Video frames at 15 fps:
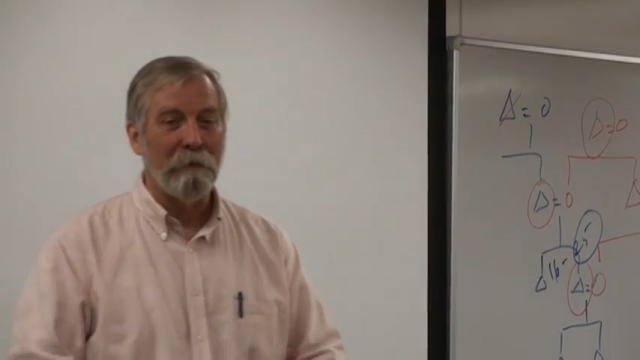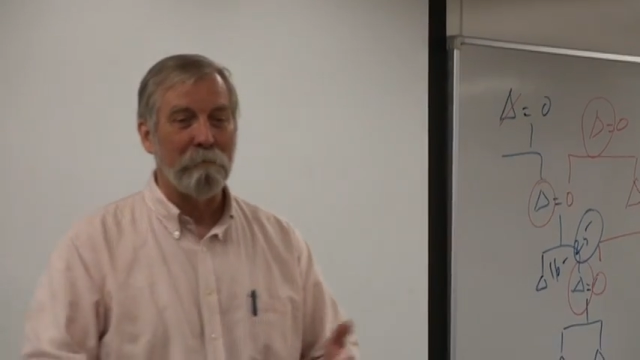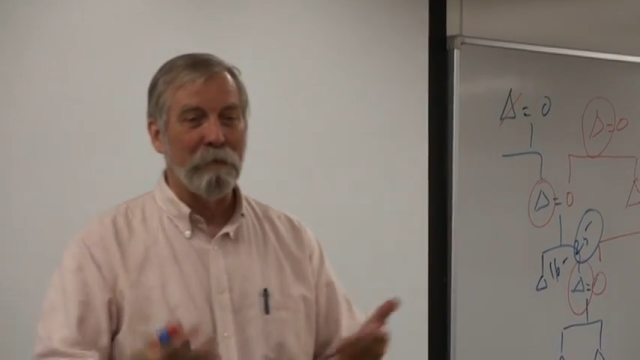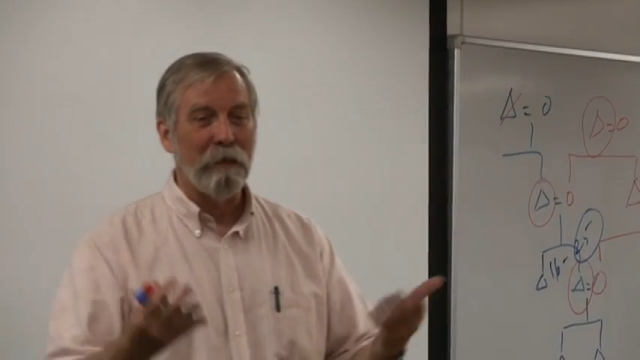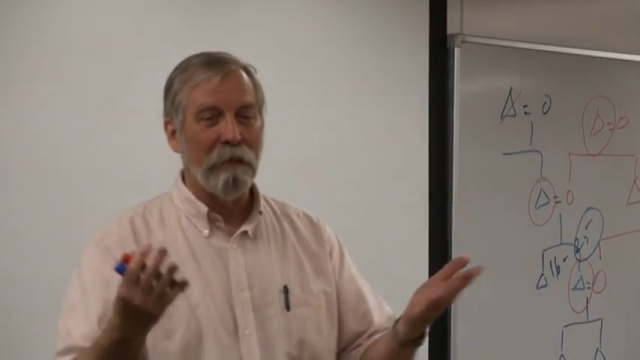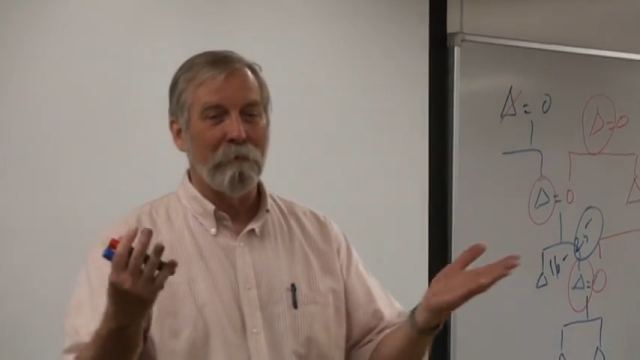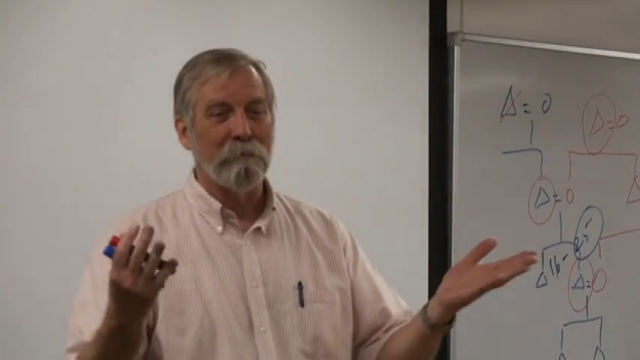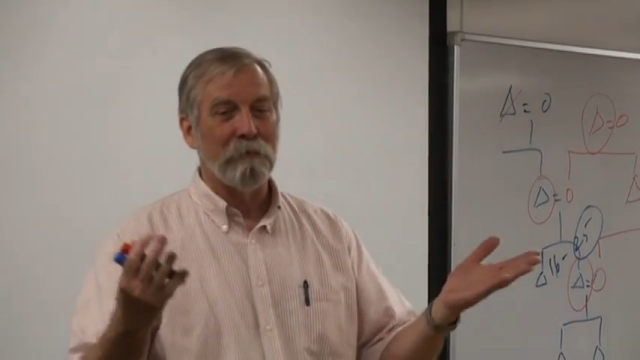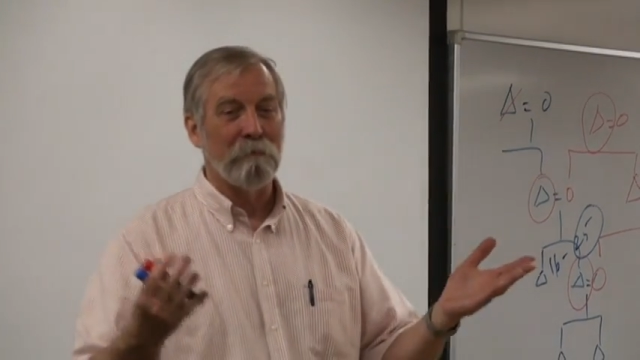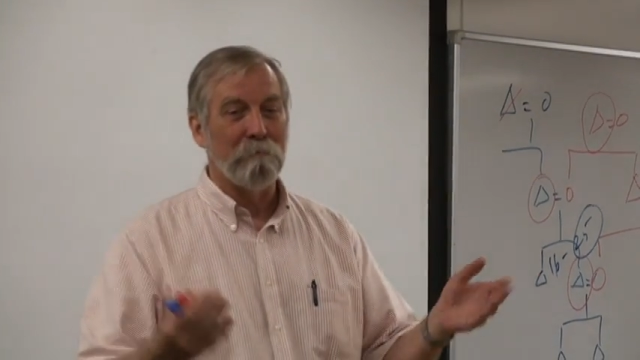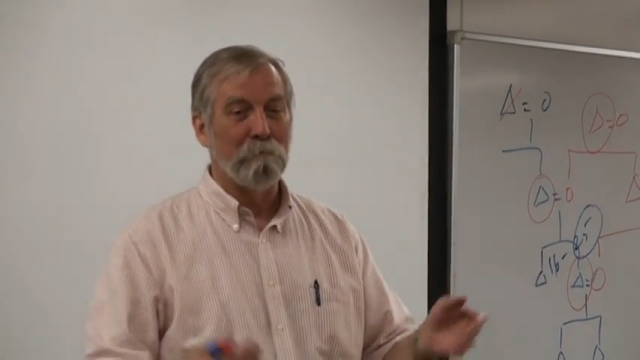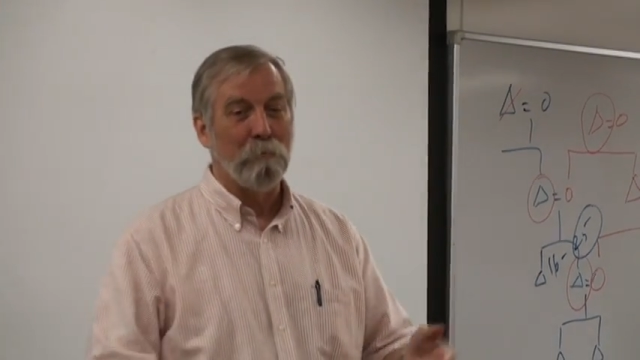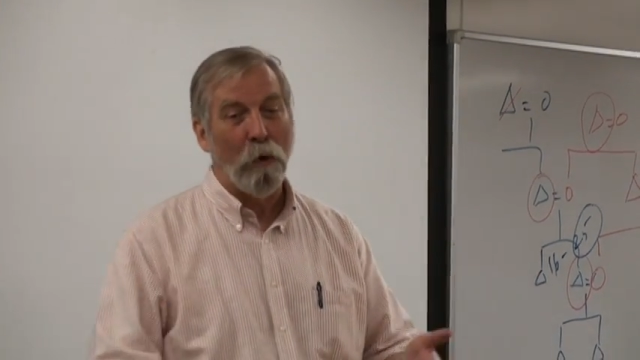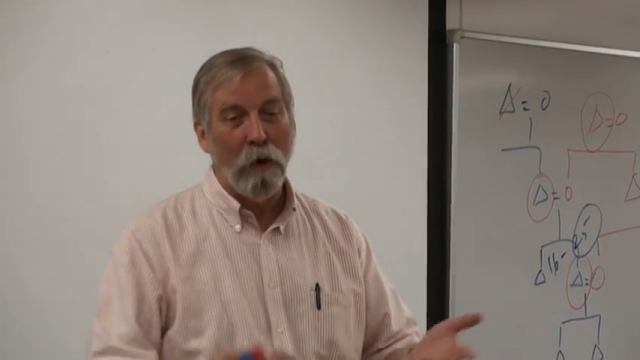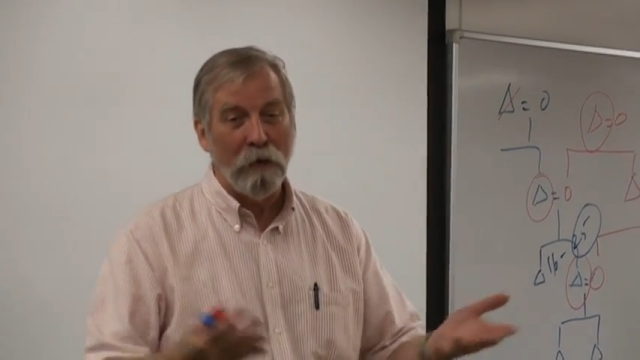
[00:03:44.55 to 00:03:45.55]
and becomes
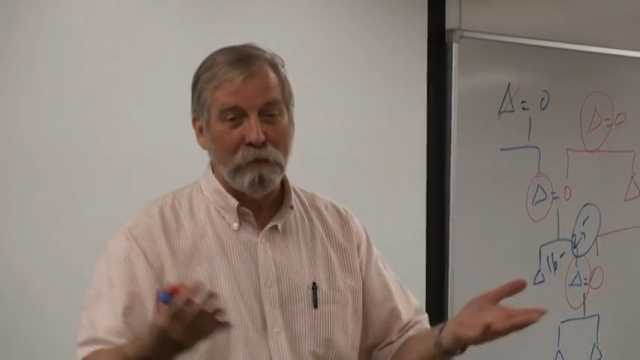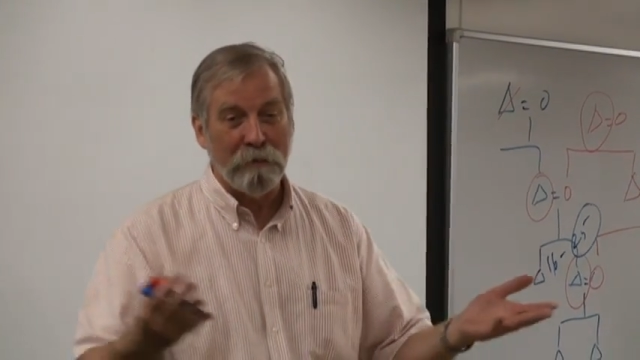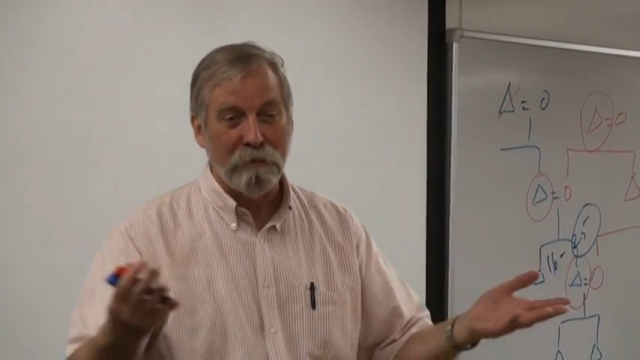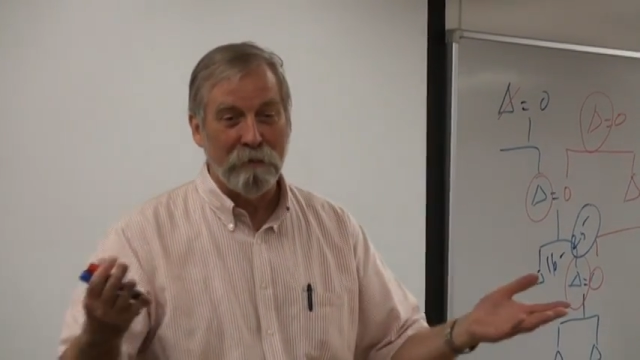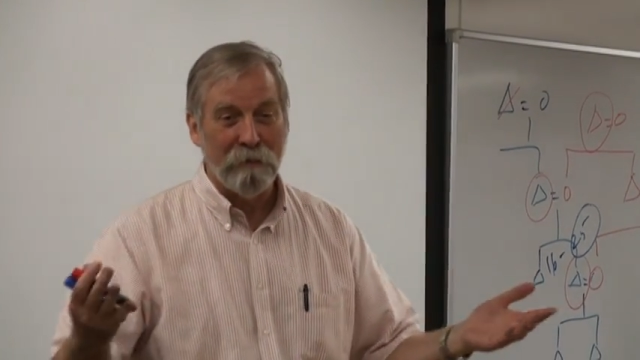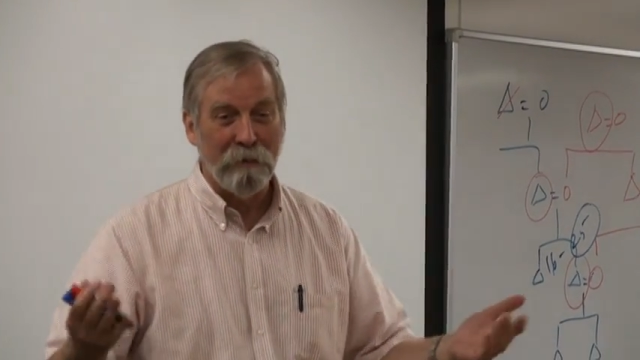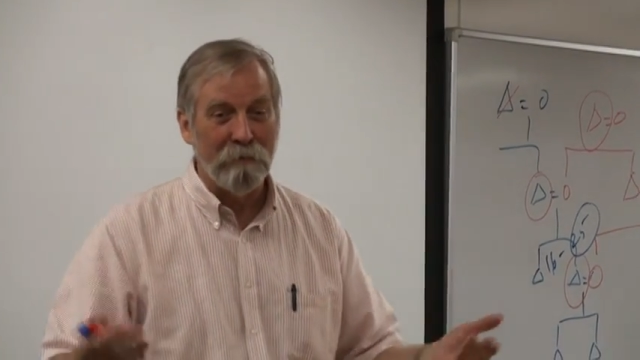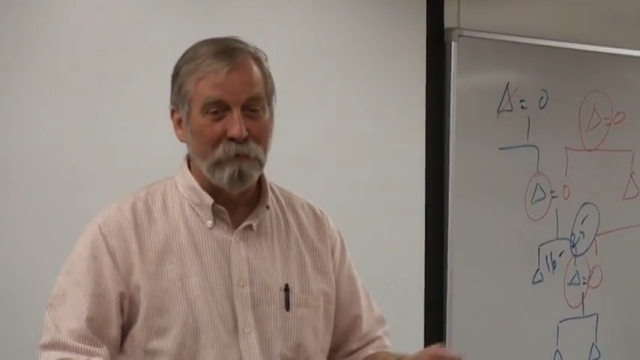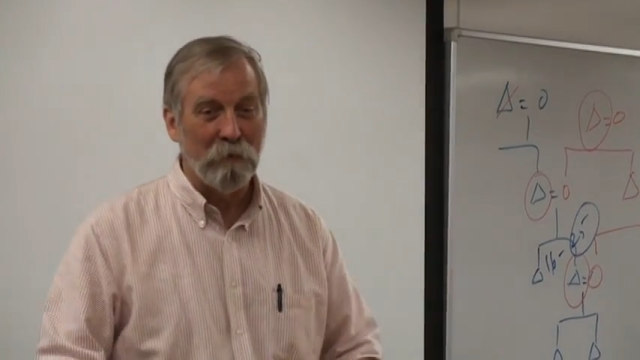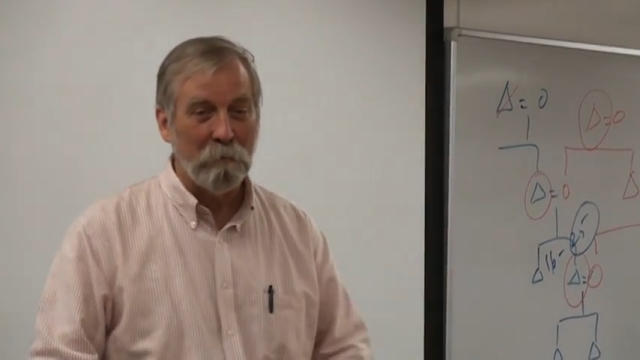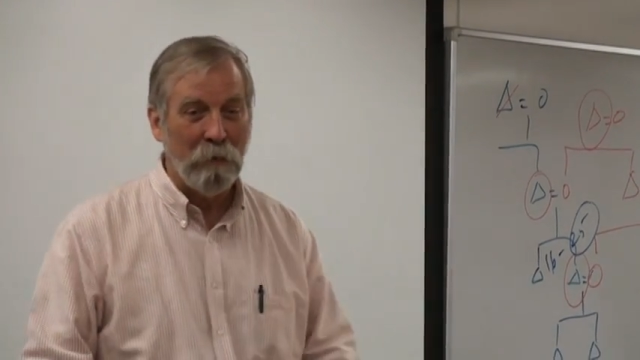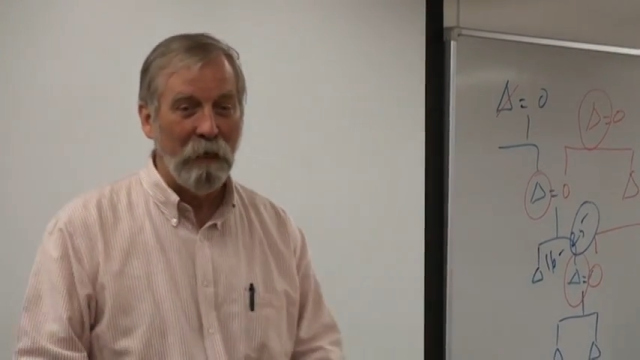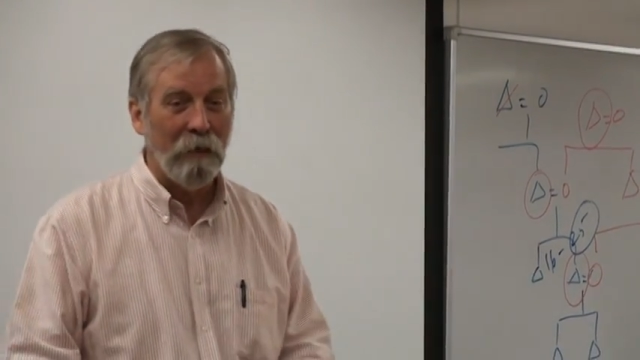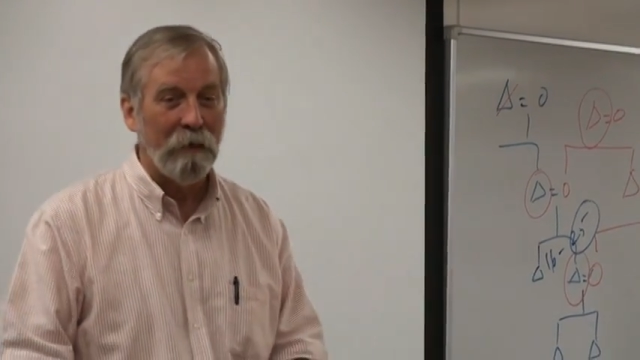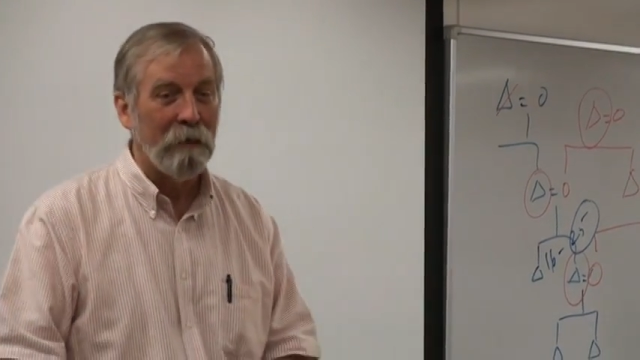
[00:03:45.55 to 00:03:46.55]
boss of
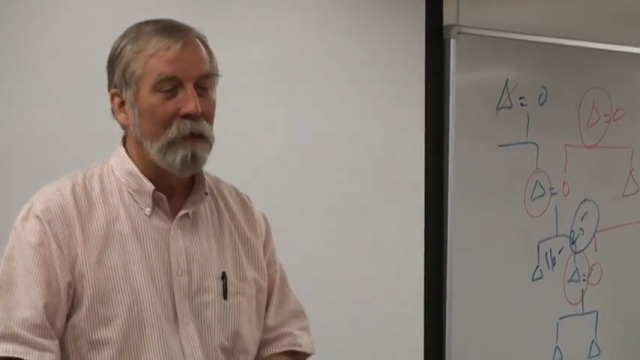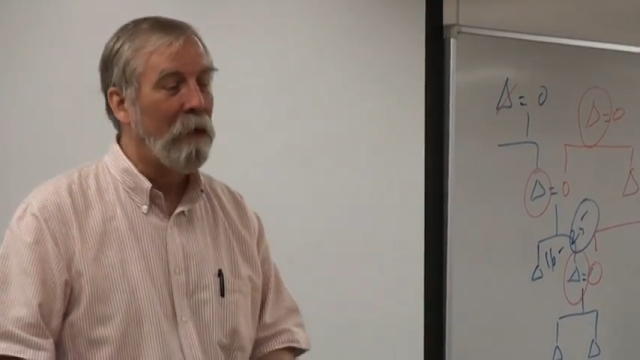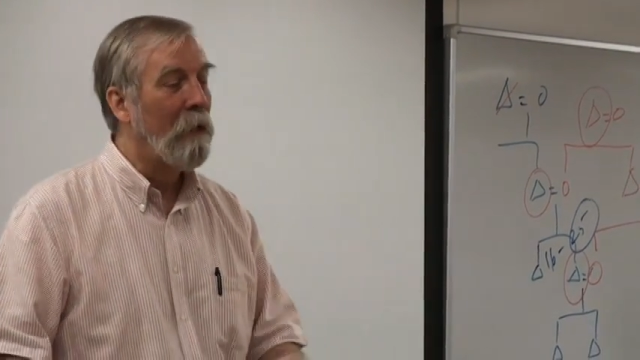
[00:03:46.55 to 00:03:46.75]
Japan.